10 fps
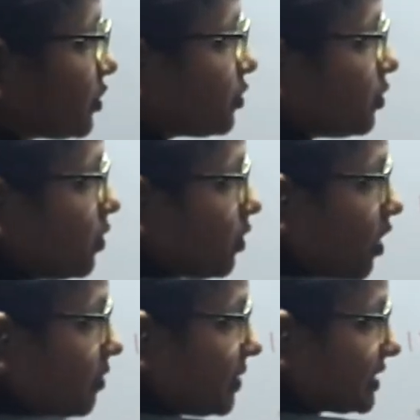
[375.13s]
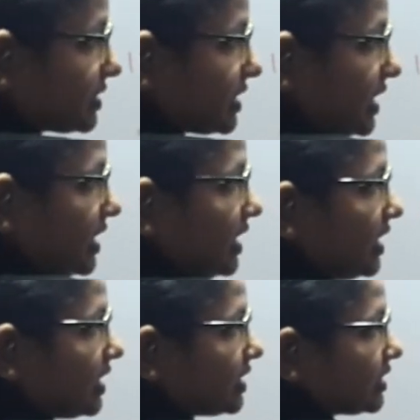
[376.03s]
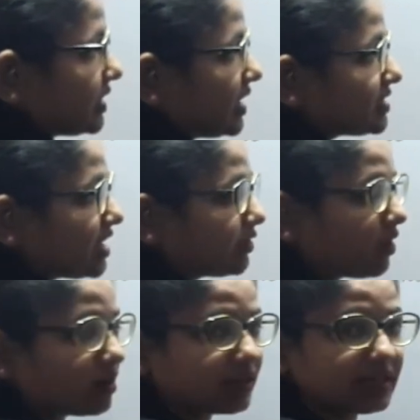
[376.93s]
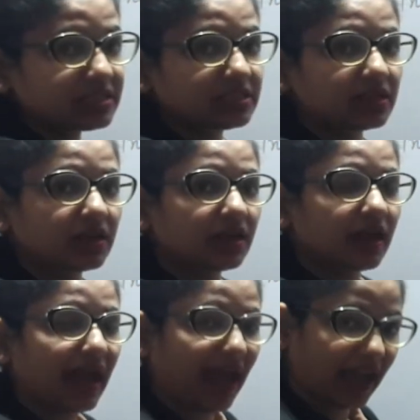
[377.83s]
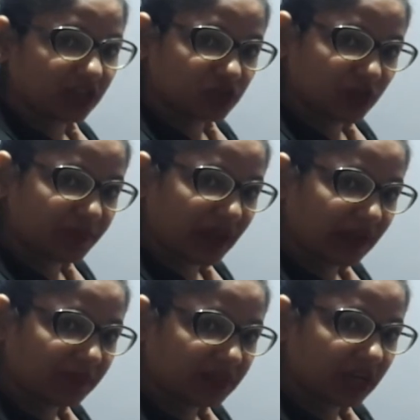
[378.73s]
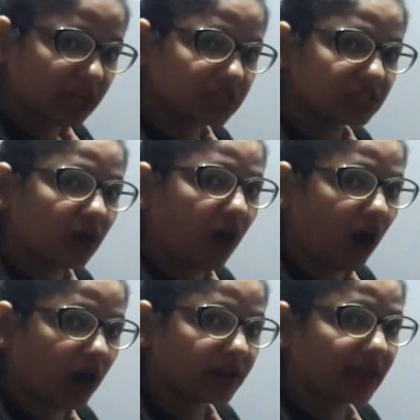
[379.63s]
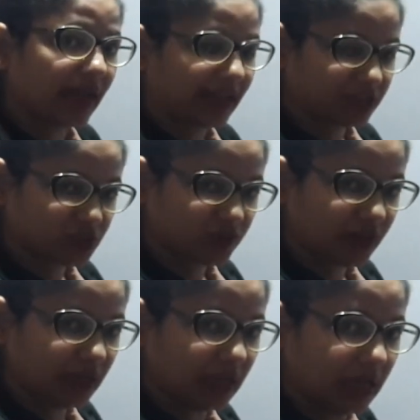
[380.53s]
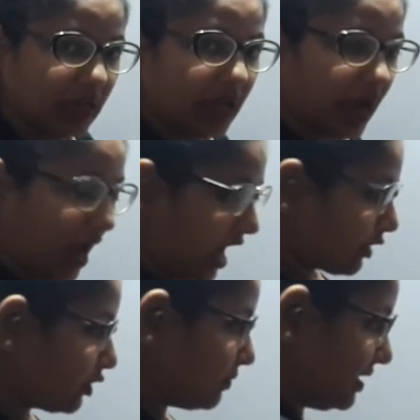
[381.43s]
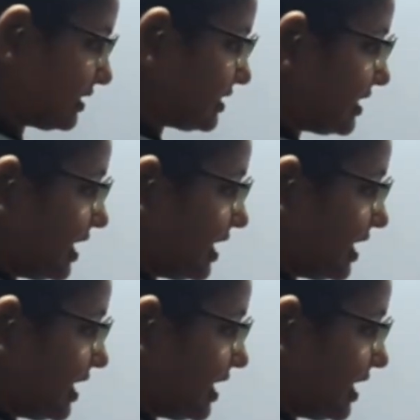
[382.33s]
2 comma 3, these are known as actual parameters or actual arguments.